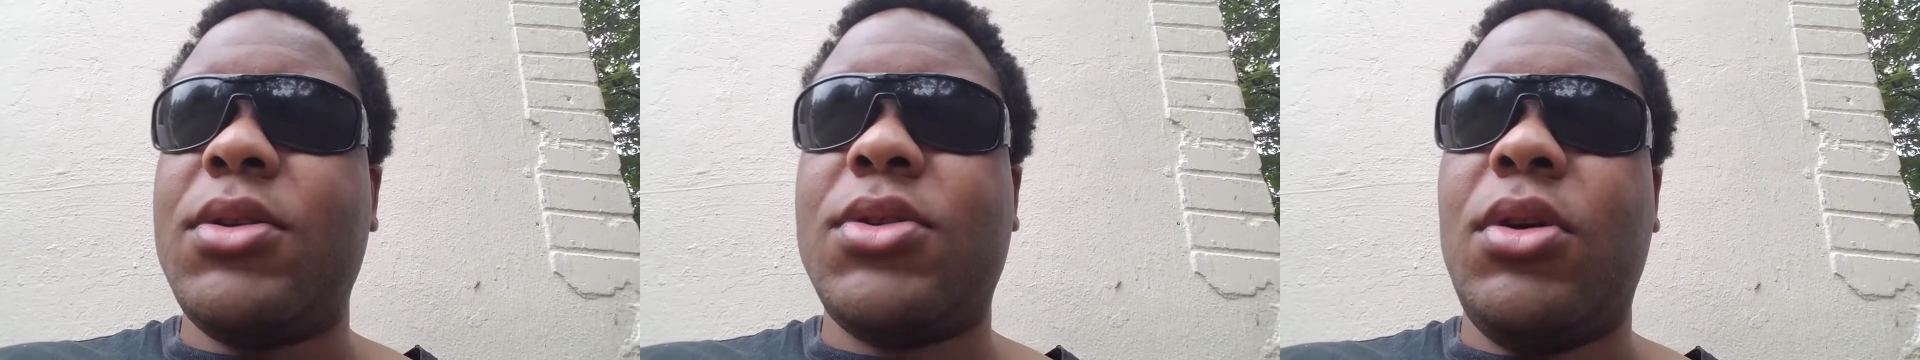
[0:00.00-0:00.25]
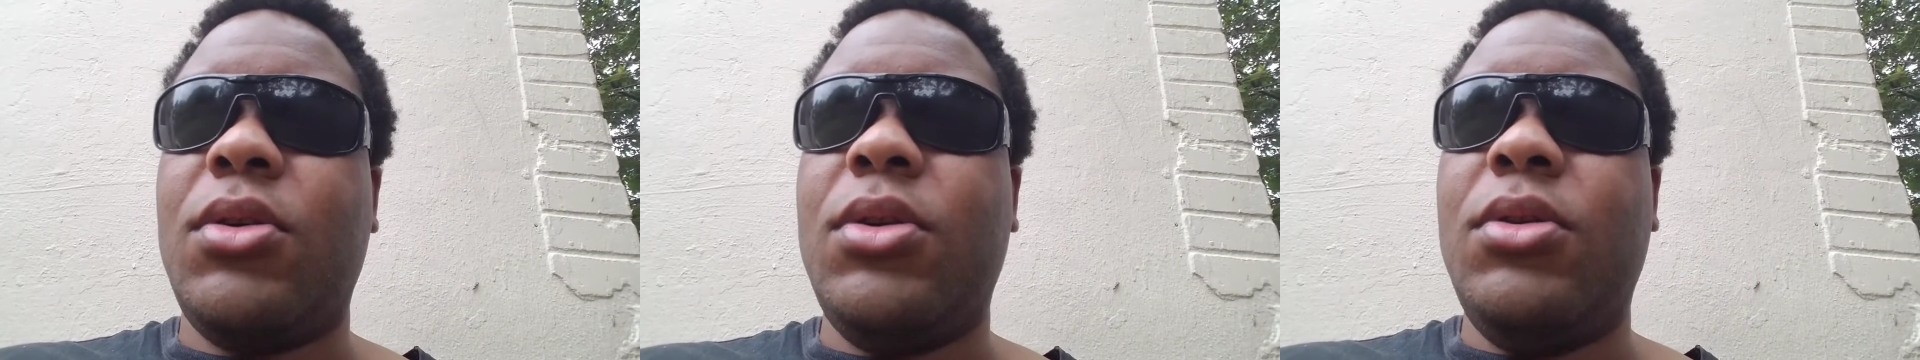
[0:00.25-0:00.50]

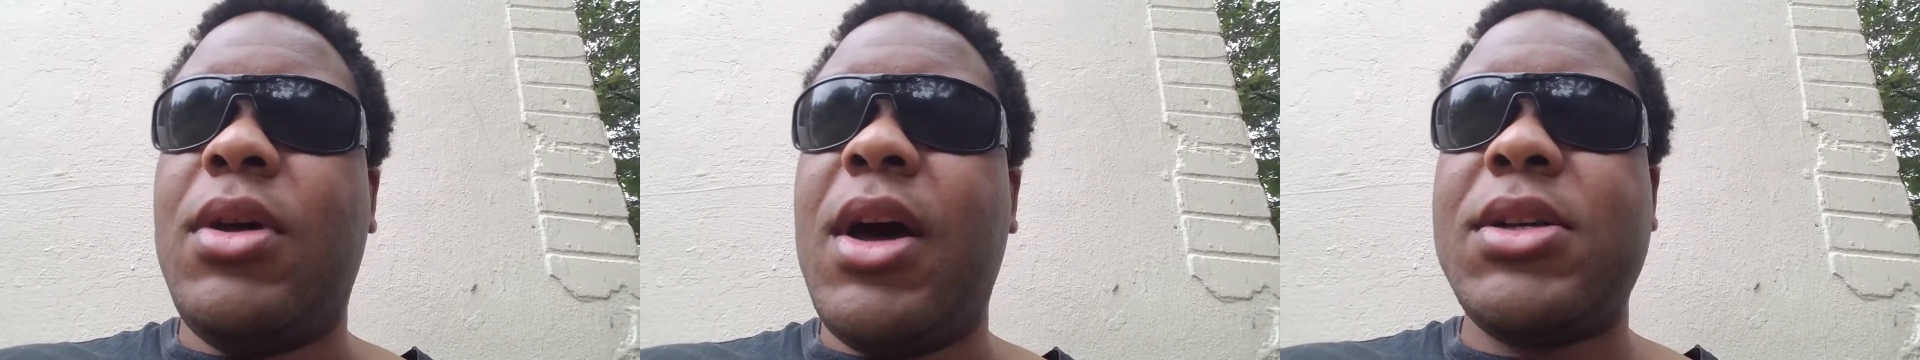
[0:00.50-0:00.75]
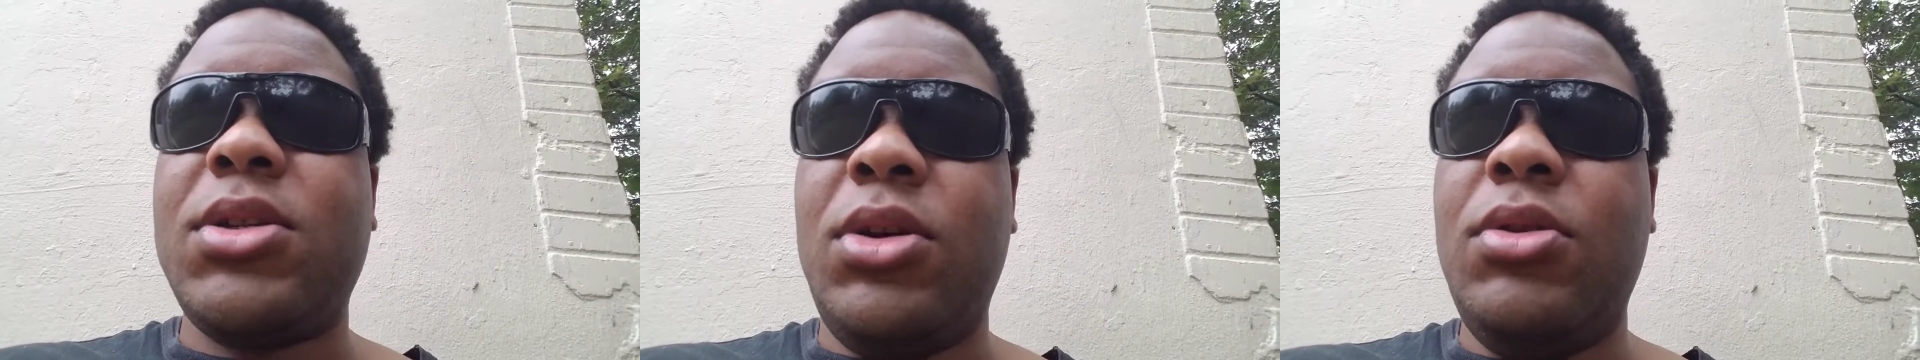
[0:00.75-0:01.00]
So you
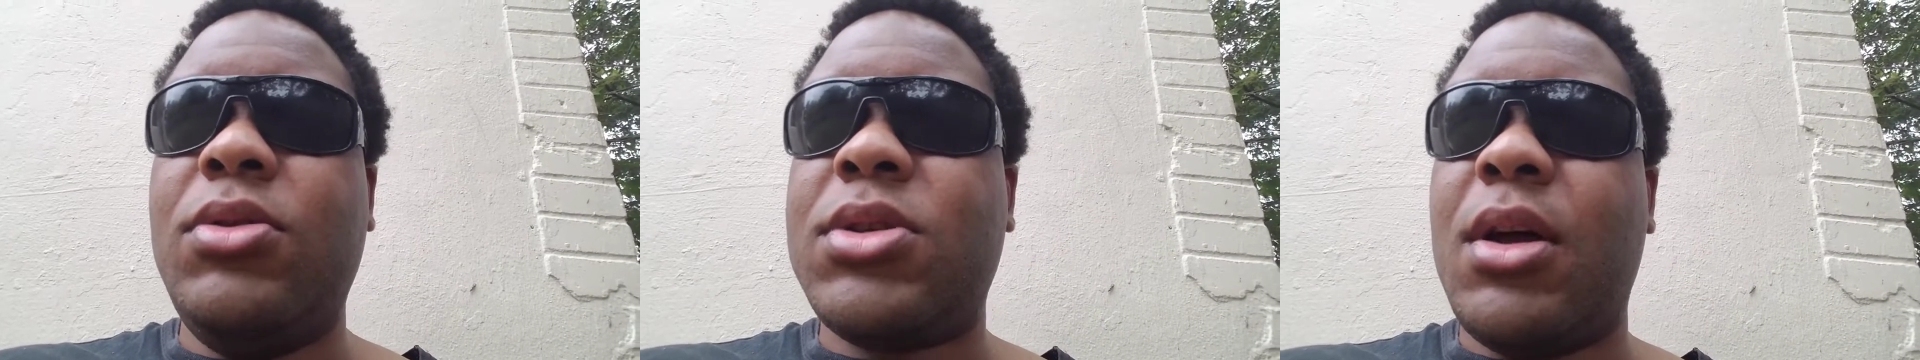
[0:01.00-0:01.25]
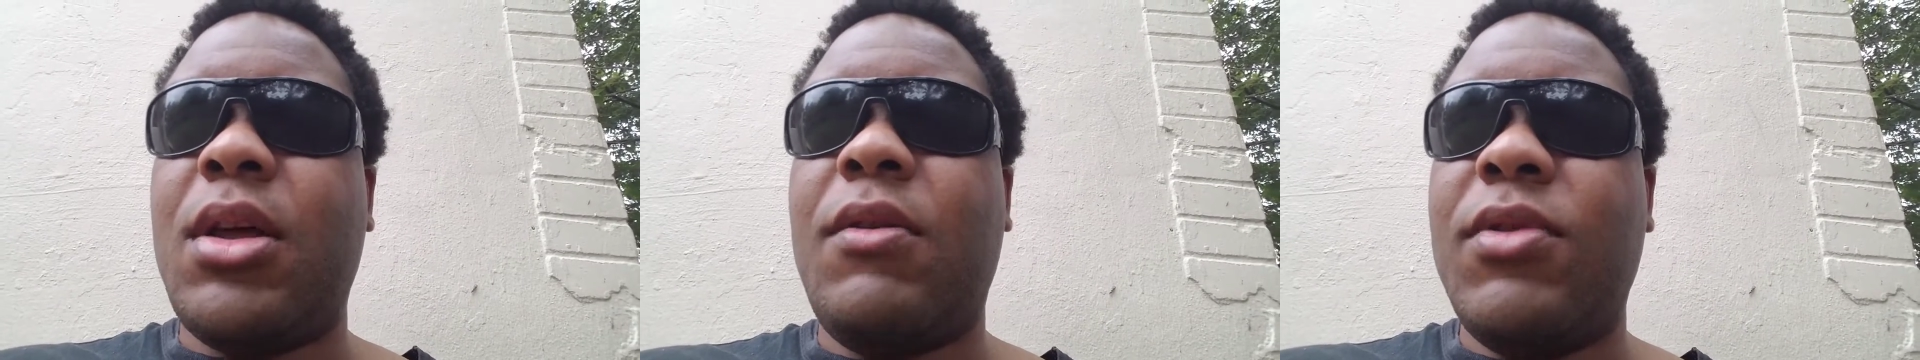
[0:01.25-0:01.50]
guys lose
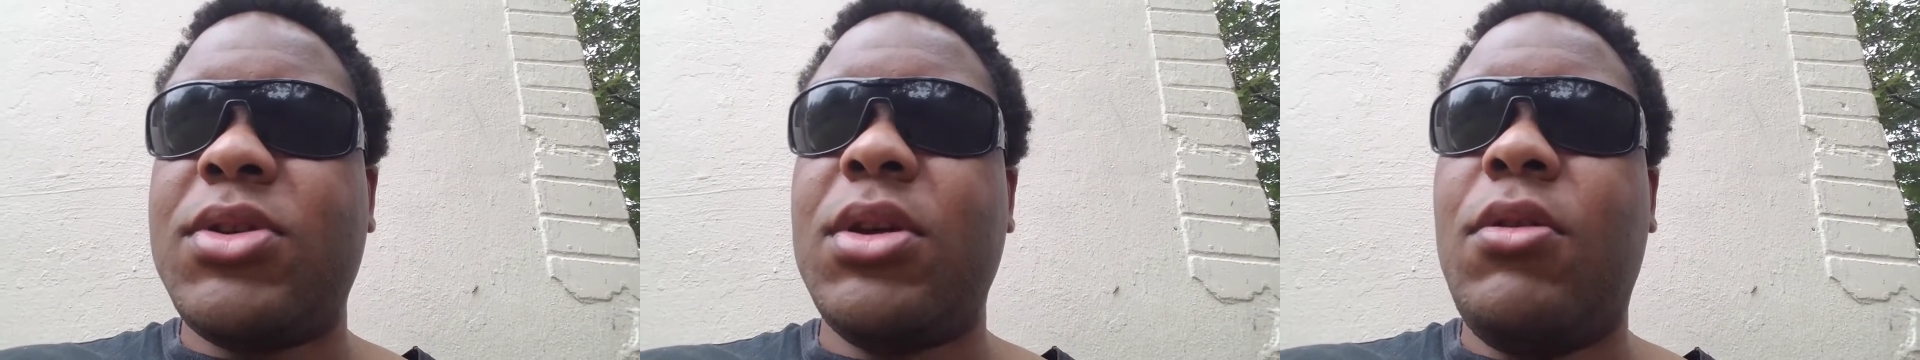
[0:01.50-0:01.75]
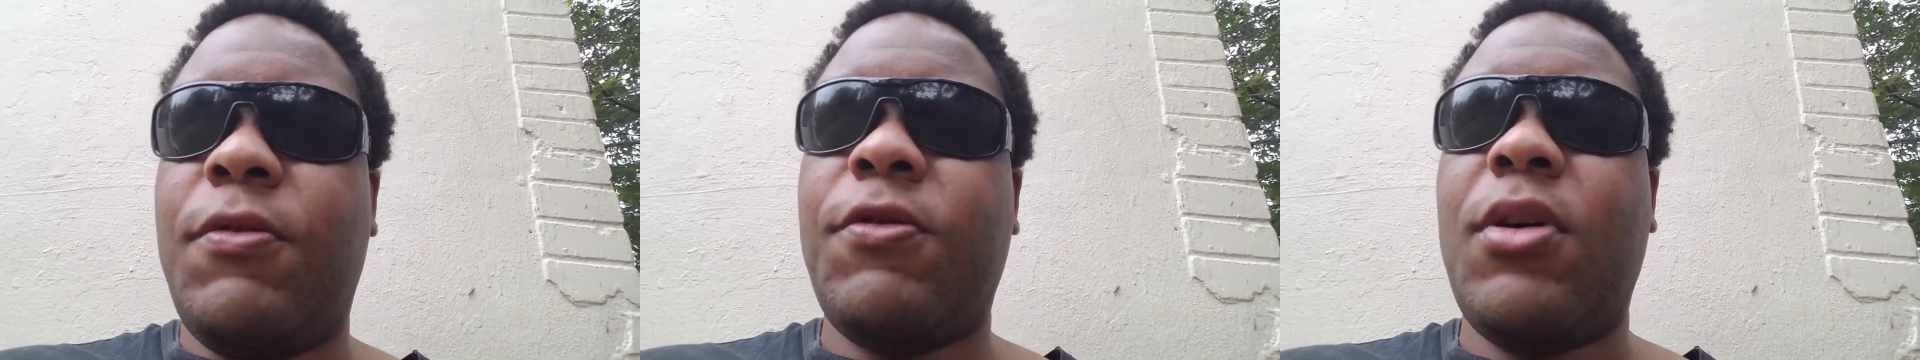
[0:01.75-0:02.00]
on every
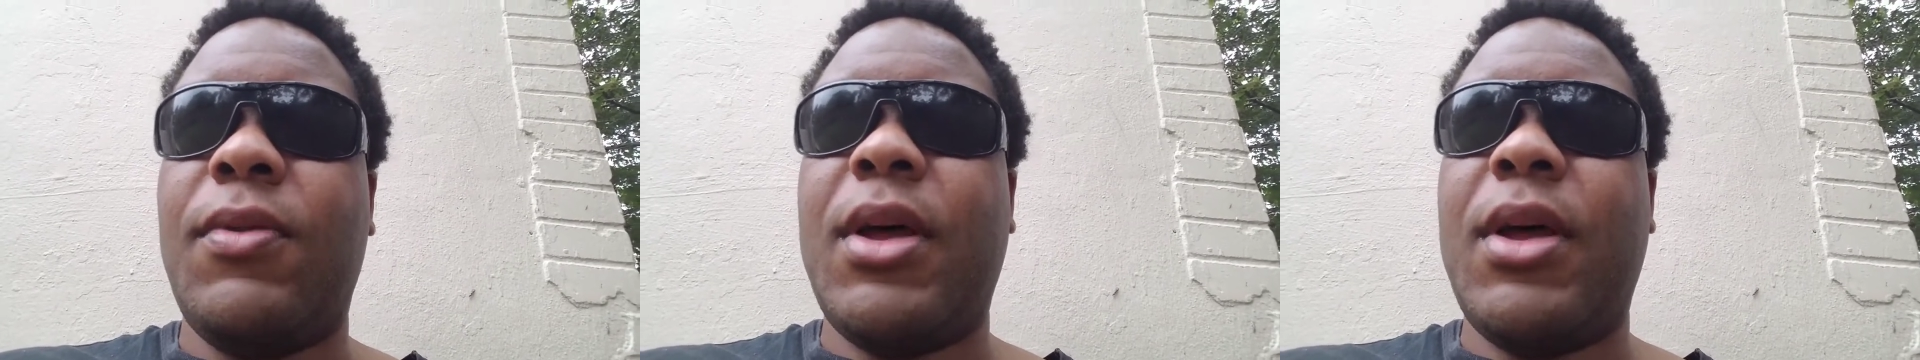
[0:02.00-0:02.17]
single front.